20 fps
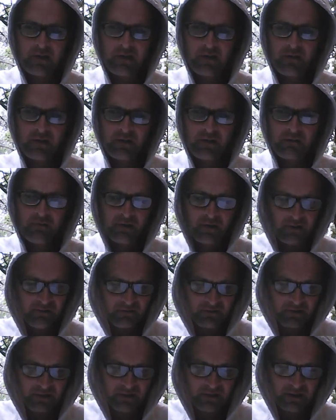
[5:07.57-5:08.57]
I think 3
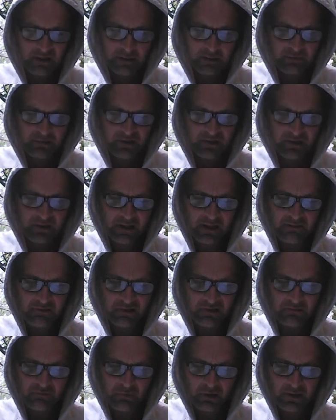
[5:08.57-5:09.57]
different times they gave
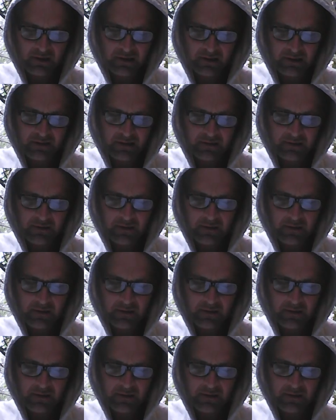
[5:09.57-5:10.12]
us money.